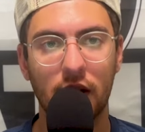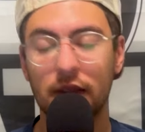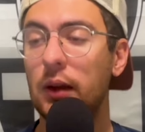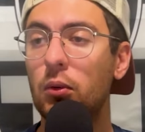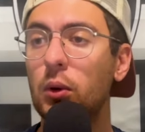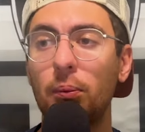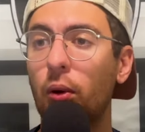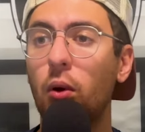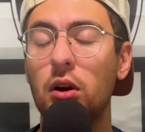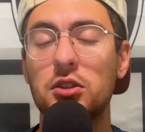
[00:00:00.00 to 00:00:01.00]
There were
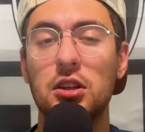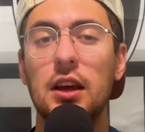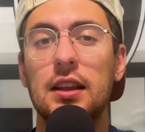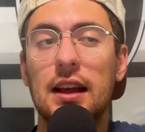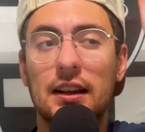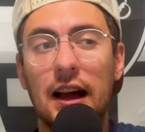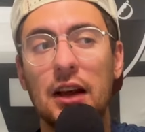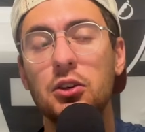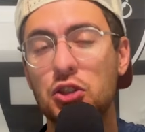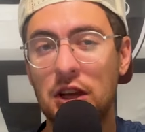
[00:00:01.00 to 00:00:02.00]
reports that
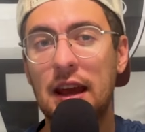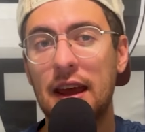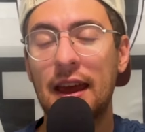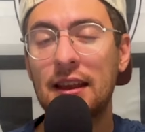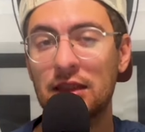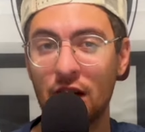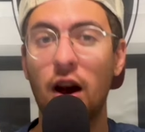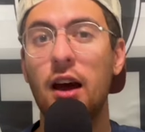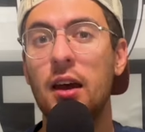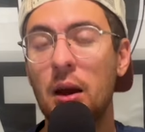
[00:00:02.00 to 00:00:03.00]
Kyle Shanahan
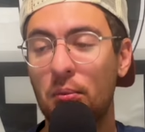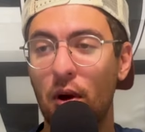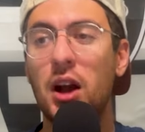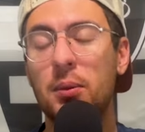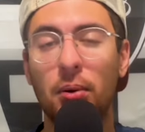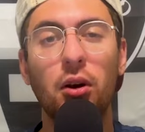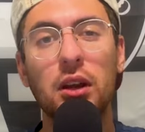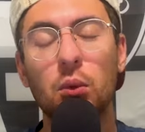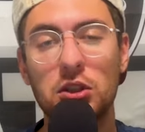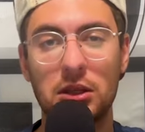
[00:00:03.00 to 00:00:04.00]
thought Brock
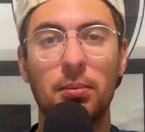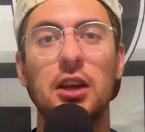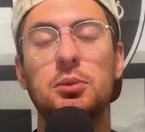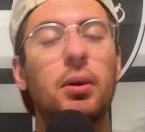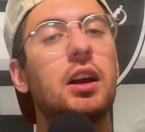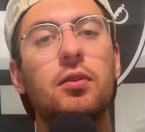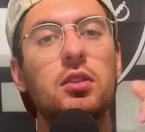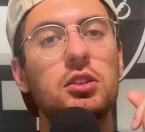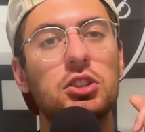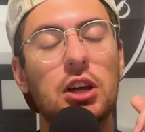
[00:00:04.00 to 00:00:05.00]
Purdy was the best player for
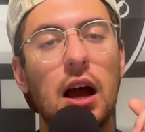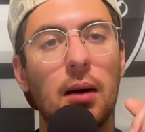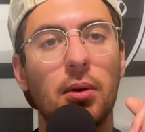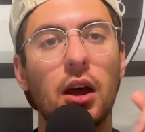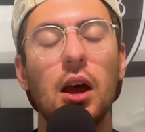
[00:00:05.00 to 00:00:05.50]
this job.